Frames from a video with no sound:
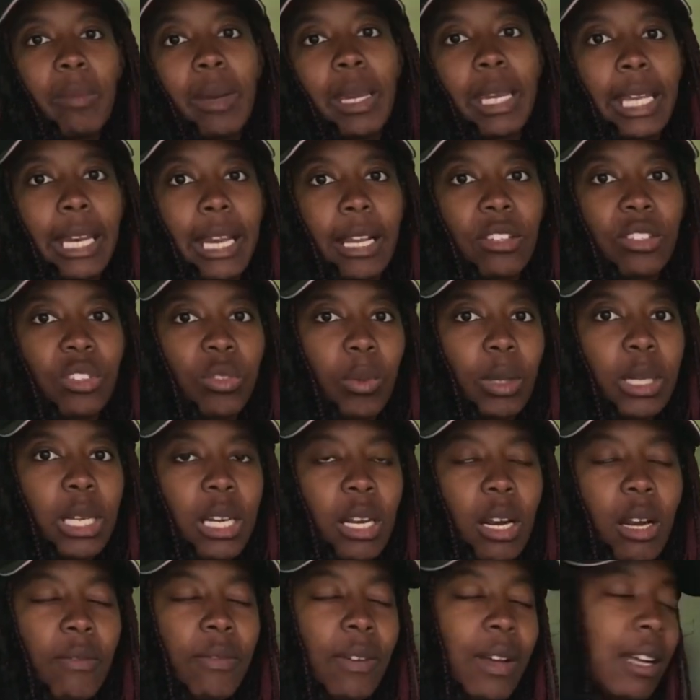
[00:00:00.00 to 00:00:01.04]
make an extra one in
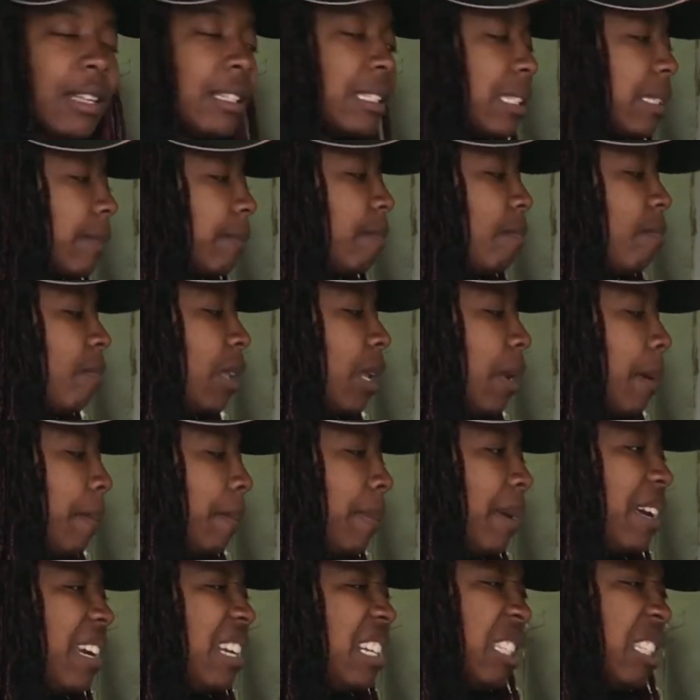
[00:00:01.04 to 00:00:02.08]
advance. But it